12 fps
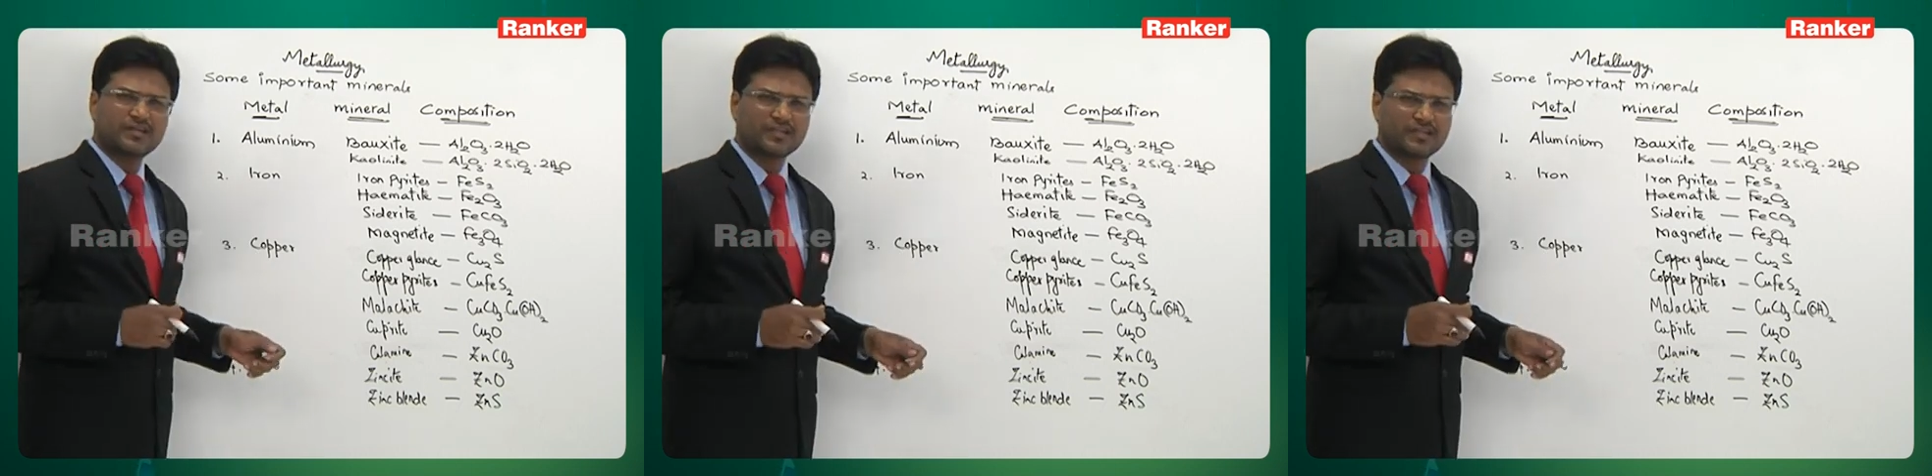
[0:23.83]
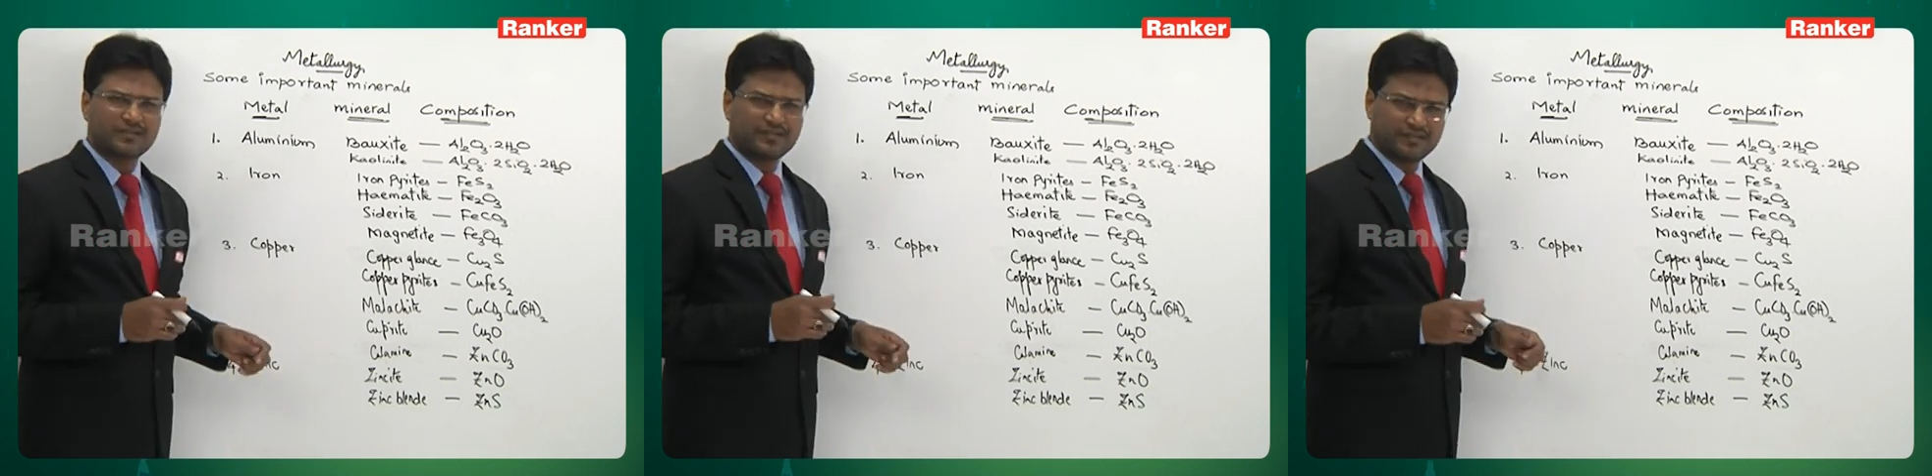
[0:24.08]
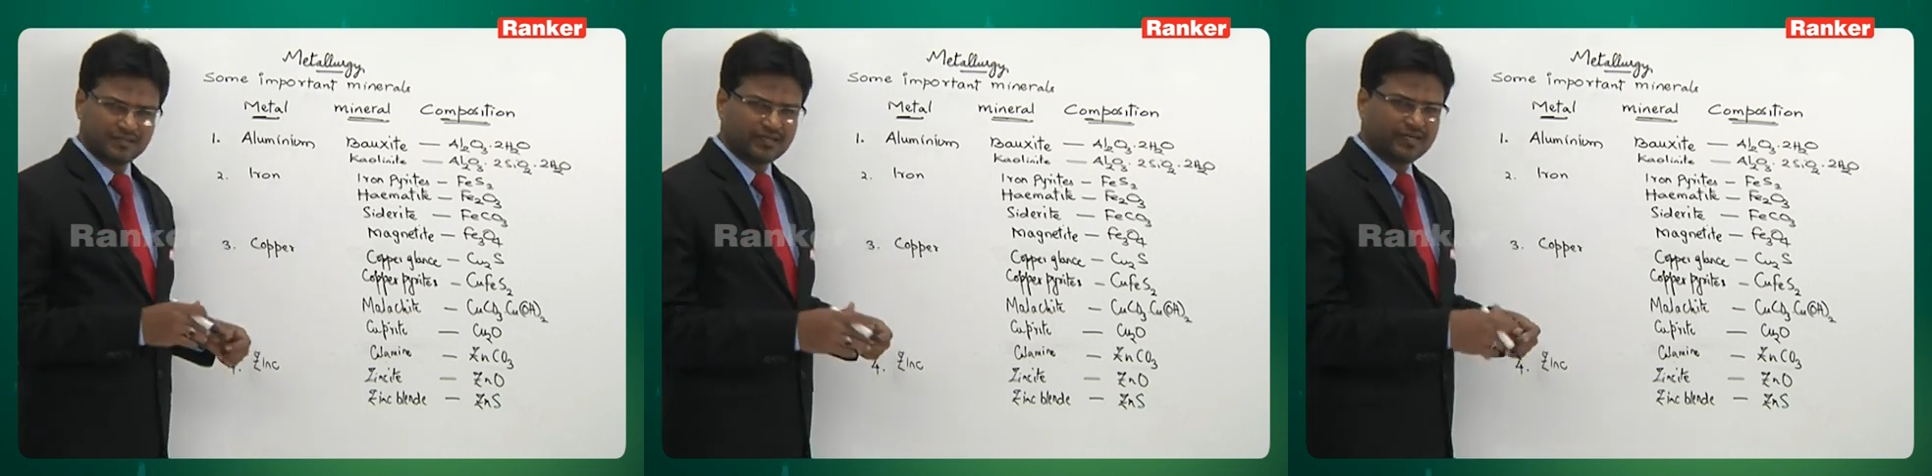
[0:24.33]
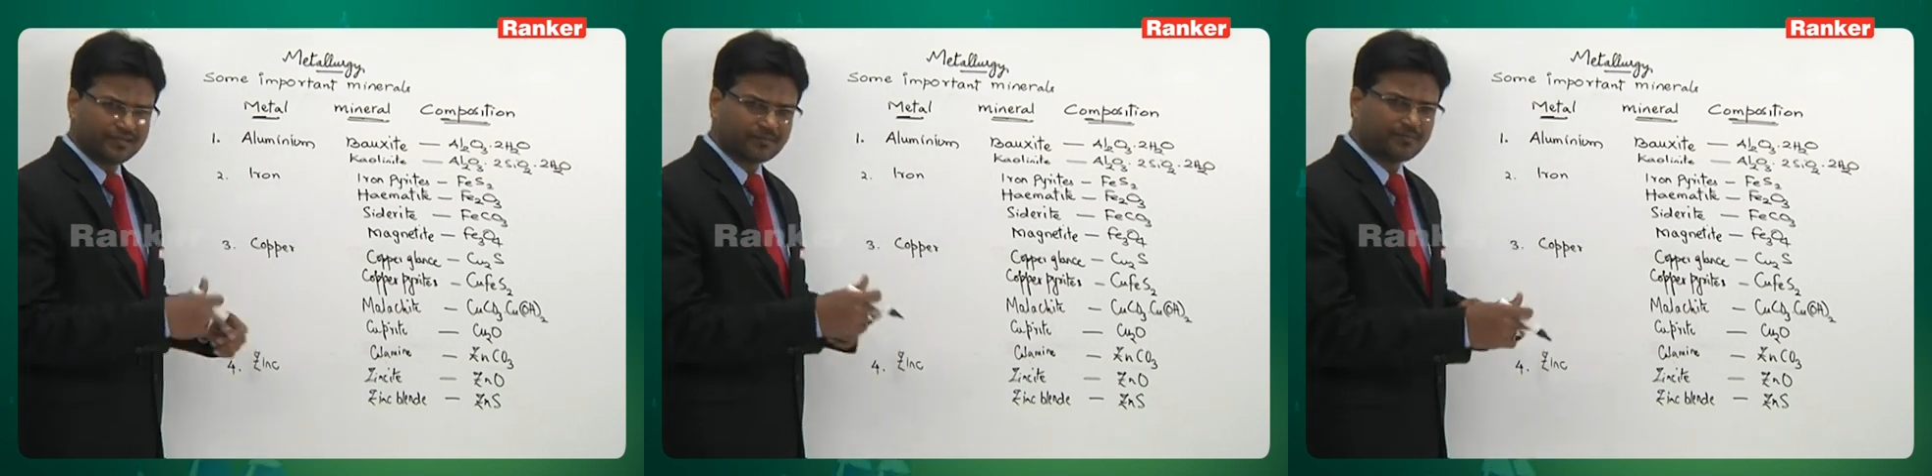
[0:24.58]
learn in the
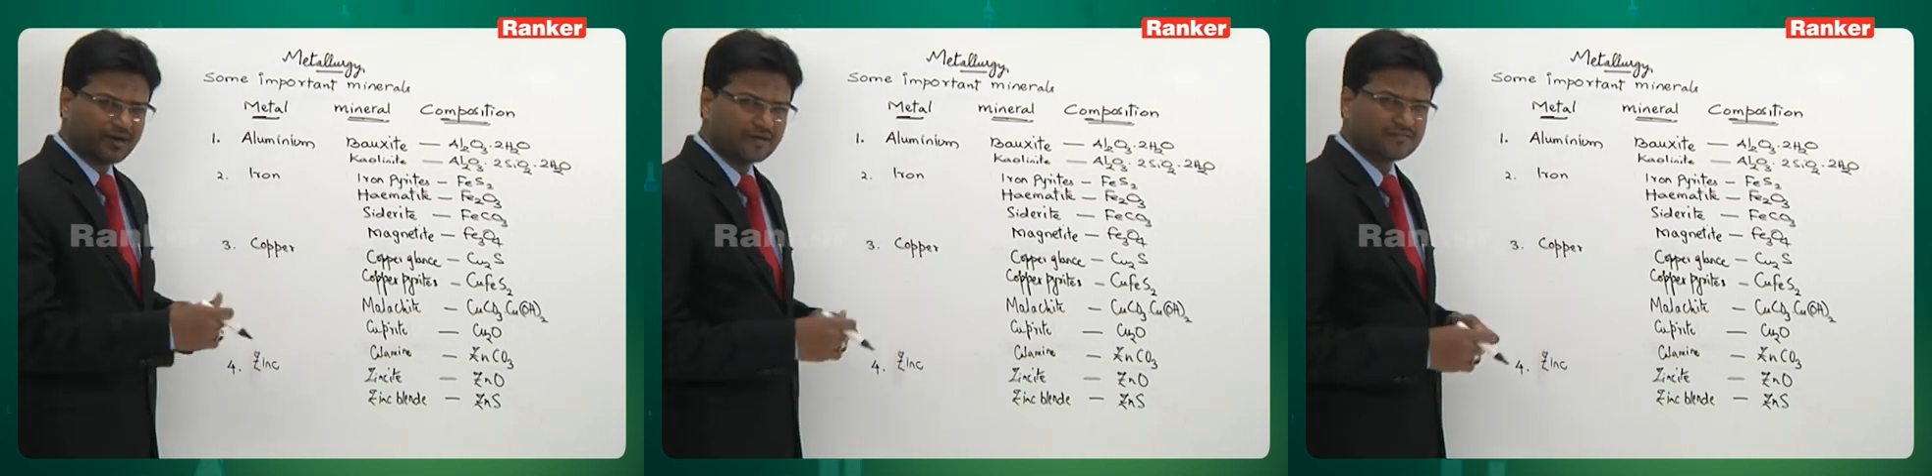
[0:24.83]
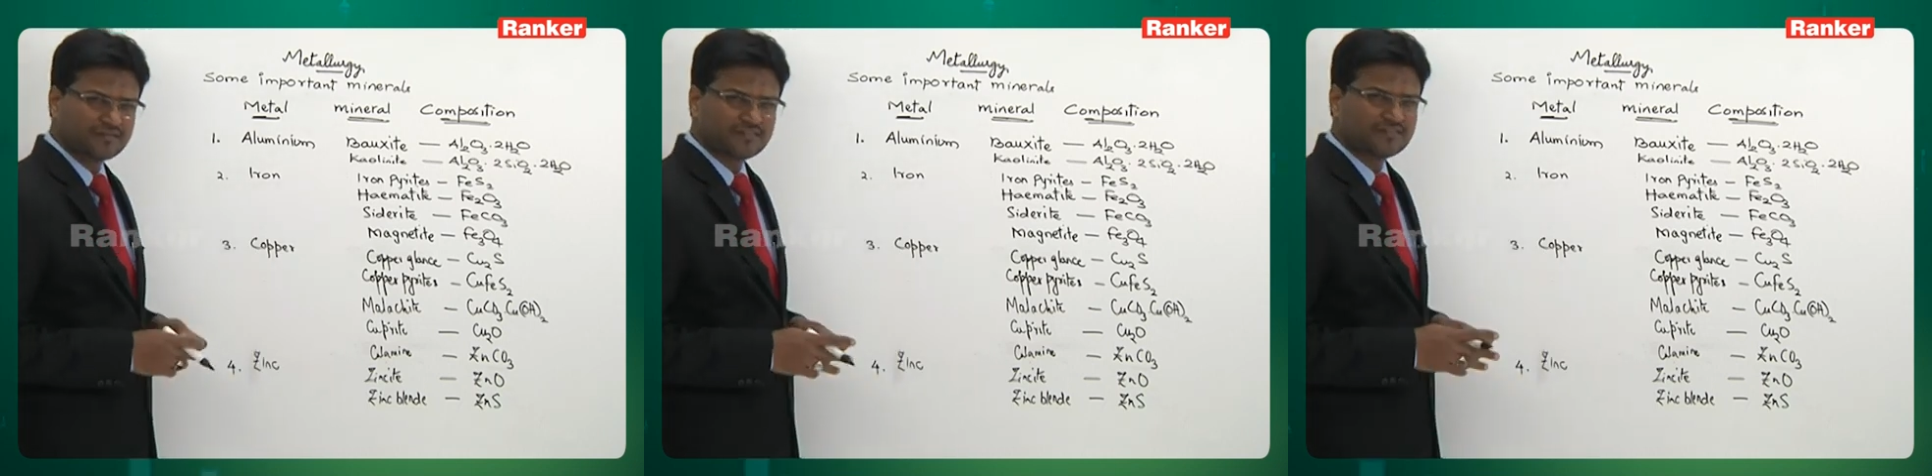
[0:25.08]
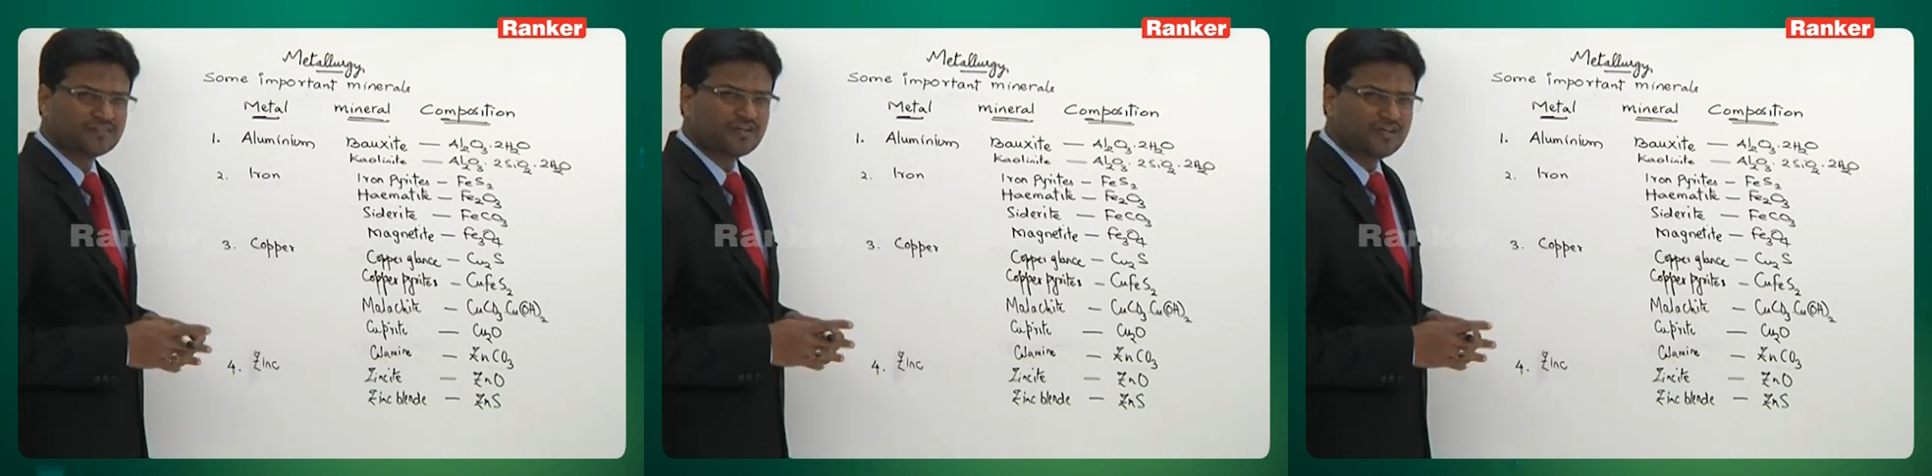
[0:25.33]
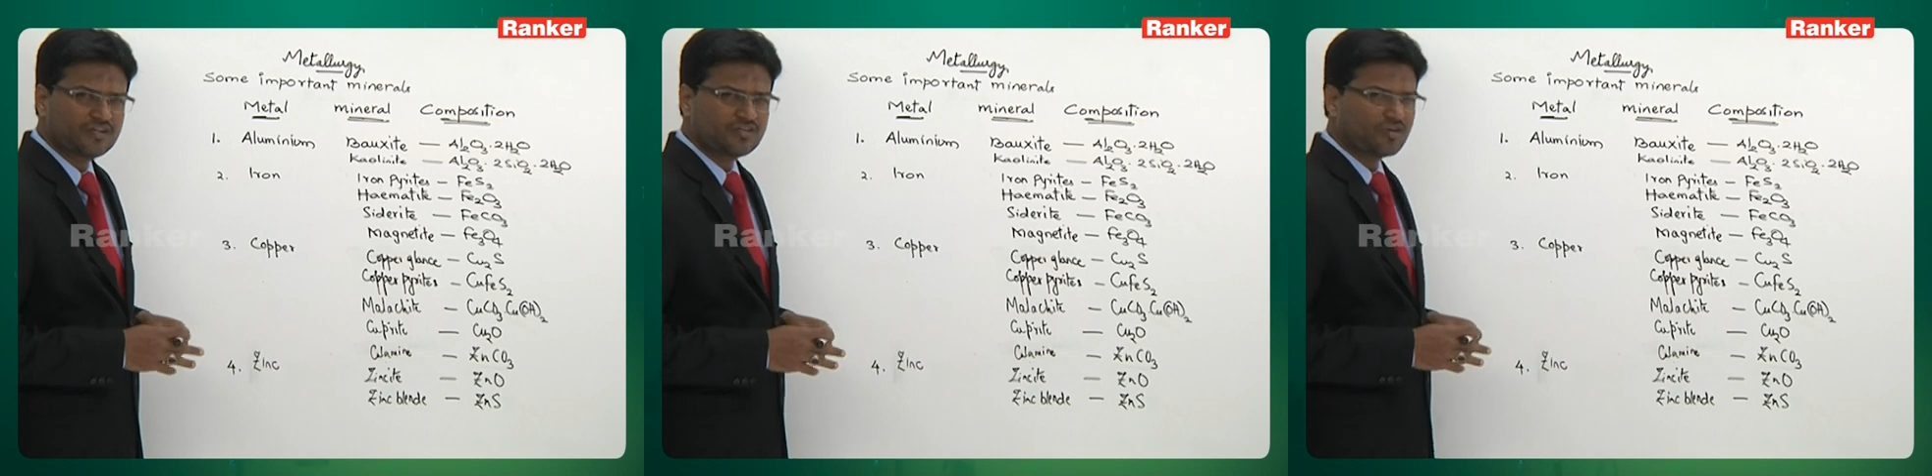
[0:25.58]
later part of this
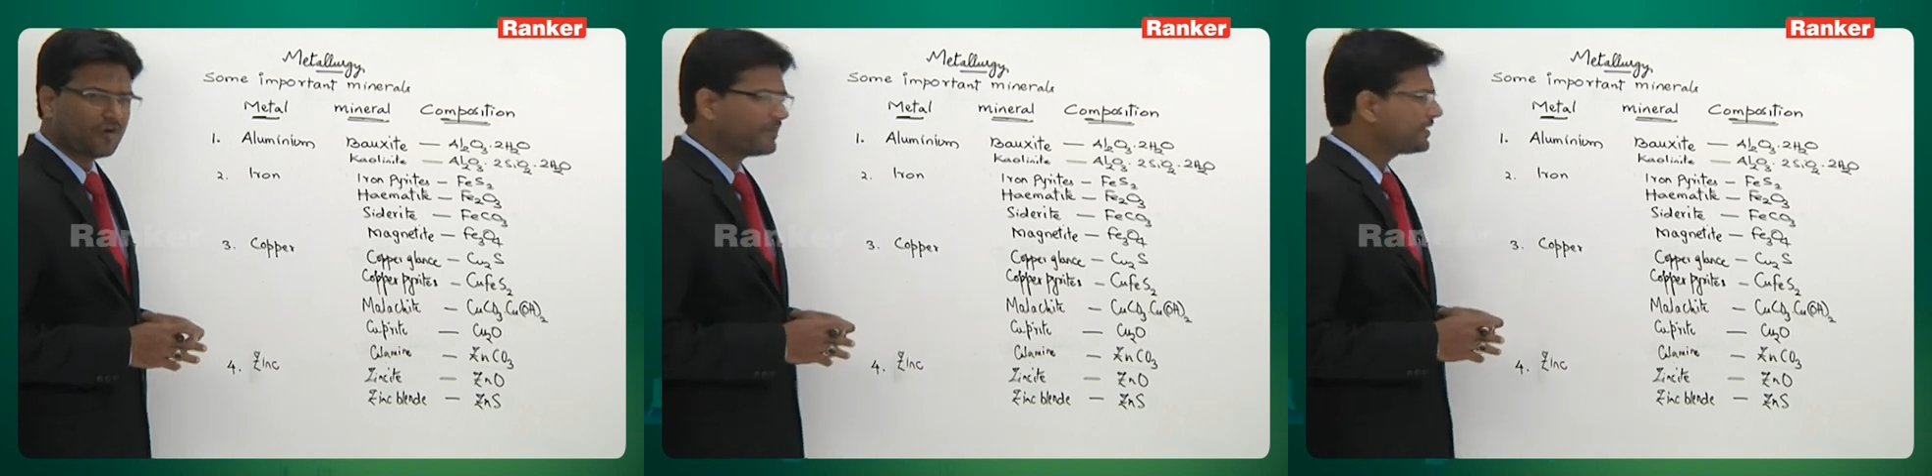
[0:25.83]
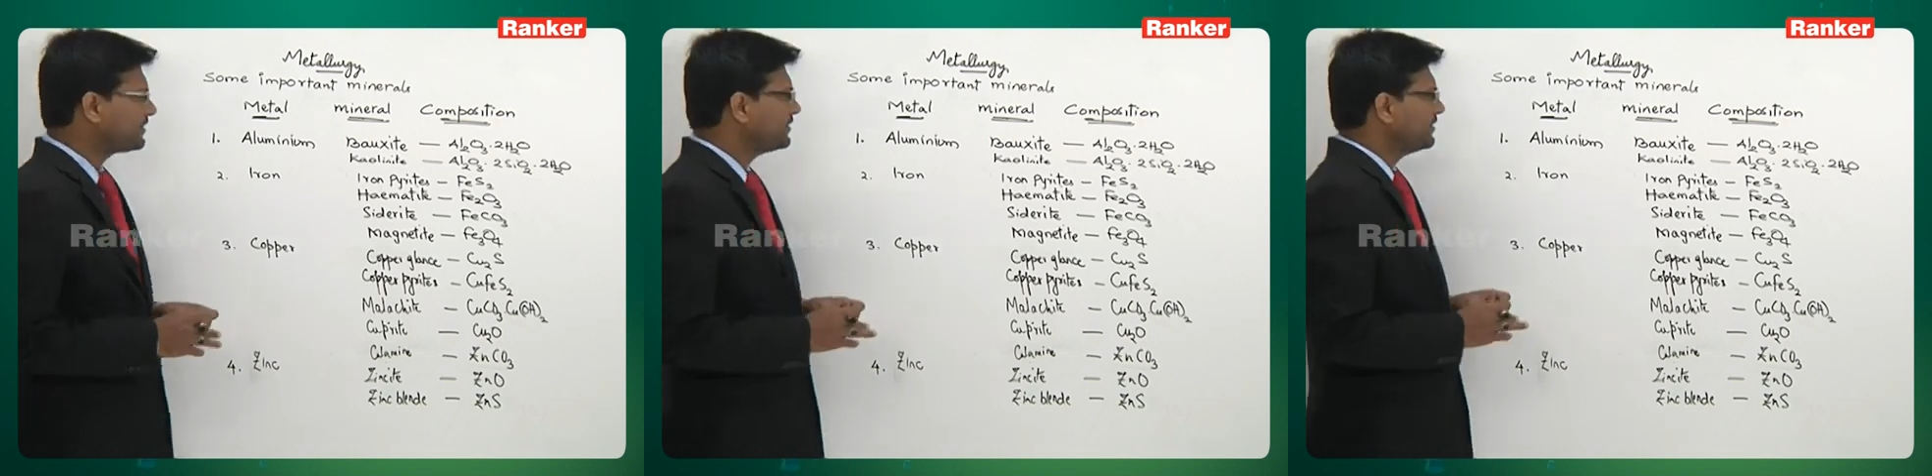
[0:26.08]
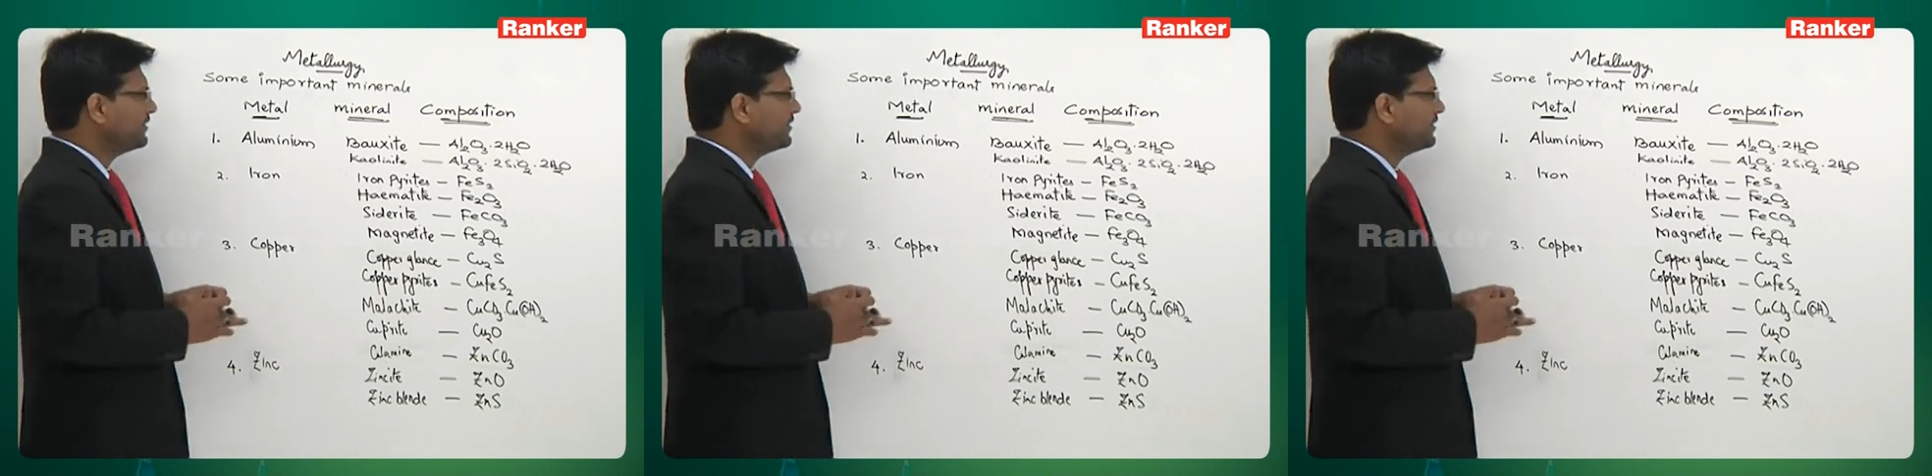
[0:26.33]
topic.